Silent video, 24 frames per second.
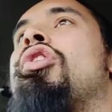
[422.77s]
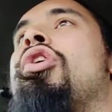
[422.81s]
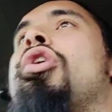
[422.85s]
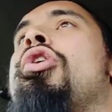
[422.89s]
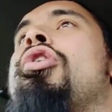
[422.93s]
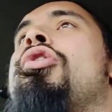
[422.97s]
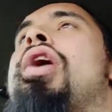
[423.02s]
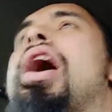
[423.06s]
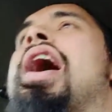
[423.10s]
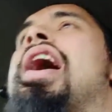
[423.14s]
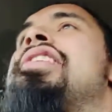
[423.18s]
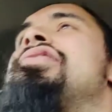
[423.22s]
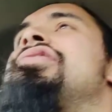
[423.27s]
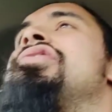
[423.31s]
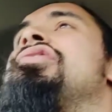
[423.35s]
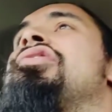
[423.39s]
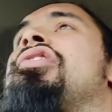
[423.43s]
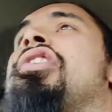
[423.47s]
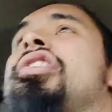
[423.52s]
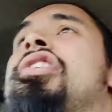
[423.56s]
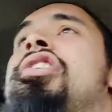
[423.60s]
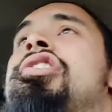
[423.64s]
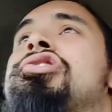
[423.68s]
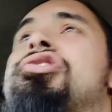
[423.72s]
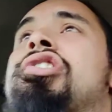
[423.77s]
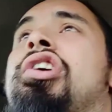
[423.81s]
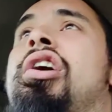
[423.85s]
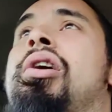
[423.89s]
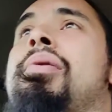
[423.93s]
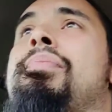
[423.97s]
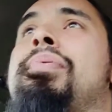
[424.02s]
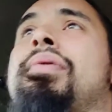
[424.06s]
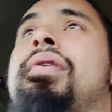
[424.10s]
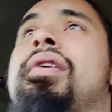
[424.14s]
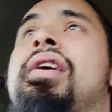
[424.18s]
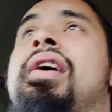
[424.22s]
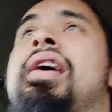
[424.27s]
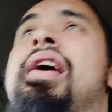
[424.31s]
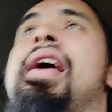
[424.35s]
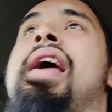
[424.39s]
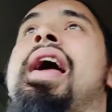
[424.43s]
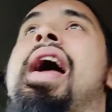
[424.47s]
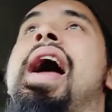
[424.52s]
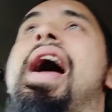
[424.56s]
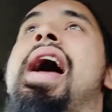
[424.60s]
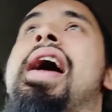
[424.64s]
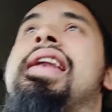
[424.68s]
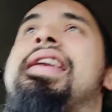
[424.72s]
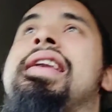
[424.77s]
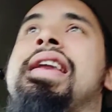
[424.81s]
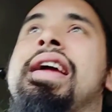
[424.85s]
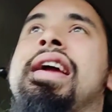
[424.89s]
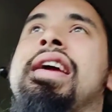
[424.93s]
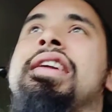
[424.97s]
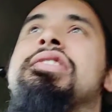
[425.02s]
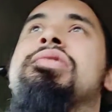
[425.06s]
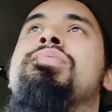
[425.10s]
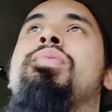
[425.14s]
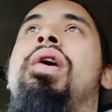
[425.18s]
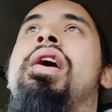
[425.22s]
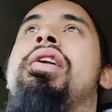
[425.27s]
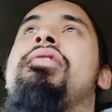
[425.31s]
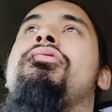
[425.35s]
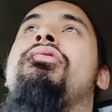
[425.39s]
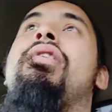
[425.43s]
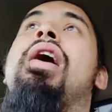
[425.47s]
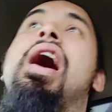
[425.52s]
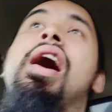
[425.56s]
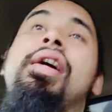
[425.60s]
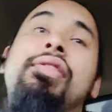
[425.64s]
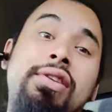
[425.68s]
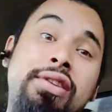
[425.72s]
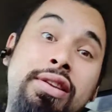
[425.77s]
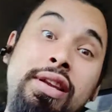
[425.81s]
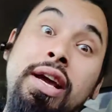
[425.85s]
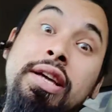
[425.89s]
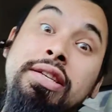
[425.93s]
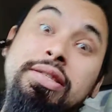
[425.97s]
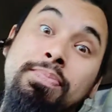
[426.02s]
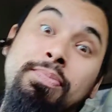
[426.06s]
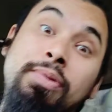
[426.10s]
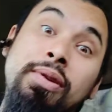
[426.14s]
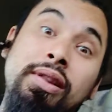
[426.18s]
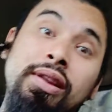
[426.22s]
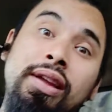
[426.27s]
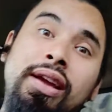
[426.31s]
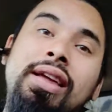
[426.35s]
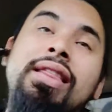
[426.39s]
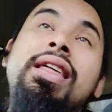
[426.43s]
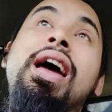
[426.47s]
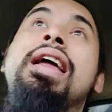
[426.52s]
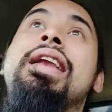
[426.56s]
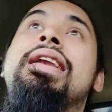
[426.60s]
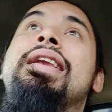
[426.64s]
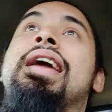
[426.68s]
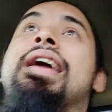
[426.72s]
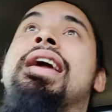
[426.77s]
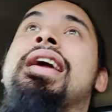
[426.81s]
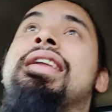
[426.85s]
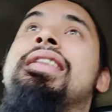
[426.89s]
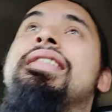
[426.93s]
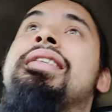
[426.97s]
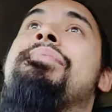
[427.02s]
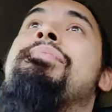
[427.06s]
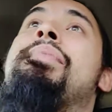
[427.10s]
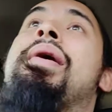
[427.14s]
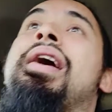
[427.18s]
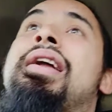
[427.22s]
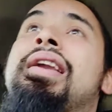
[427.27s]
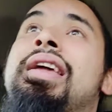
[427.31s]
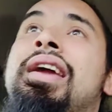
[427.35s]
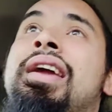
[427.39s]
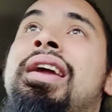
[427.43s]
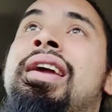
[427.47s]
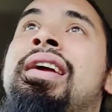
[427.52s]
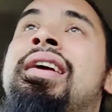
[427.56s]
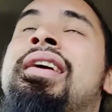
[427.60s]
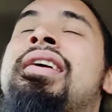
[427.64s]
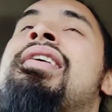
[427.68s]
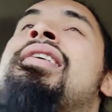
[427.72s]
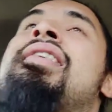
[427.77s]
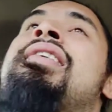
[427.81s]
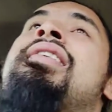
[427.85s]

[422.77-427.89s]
who hasn't got a job and needs one rather desperately. They need the money,